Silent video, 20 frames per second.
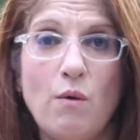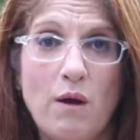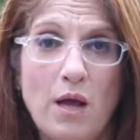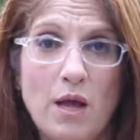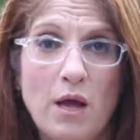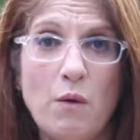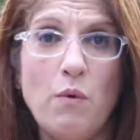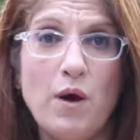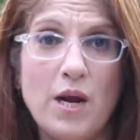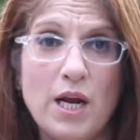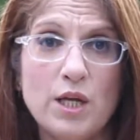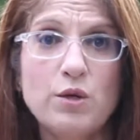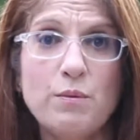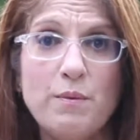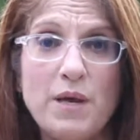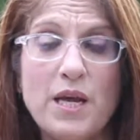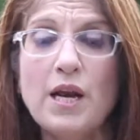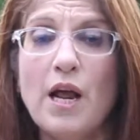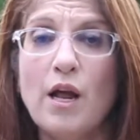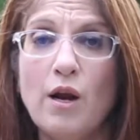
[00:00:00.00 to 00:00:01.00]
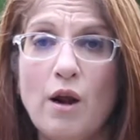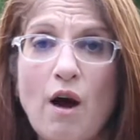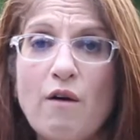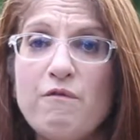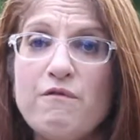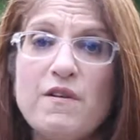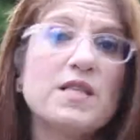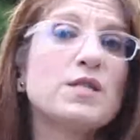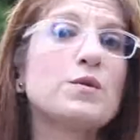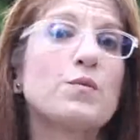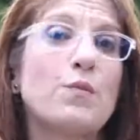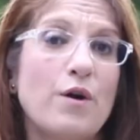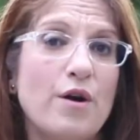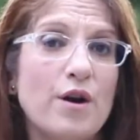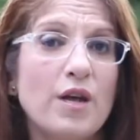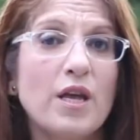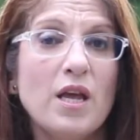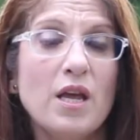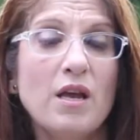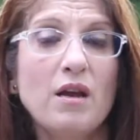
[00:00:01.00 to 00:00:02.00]
I wanted to be in an office
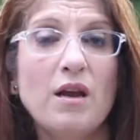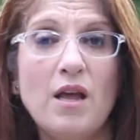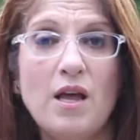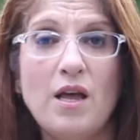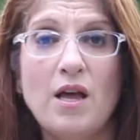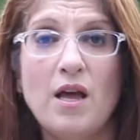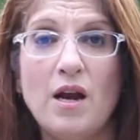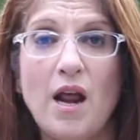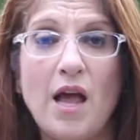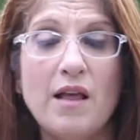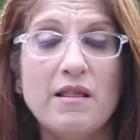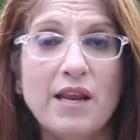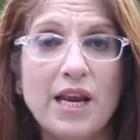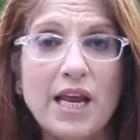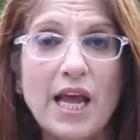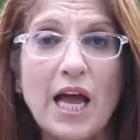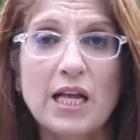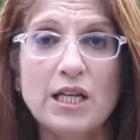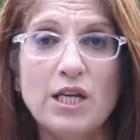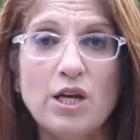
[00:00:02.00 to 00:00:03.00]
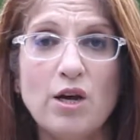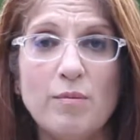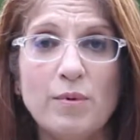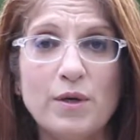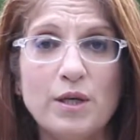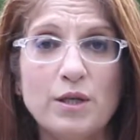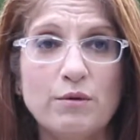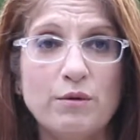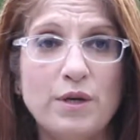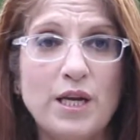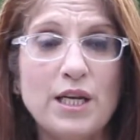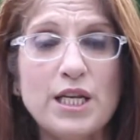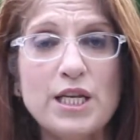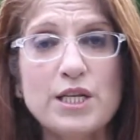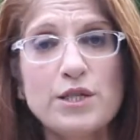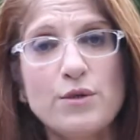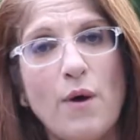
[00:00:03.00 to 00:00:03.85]
working, and I didn't have the opportunity,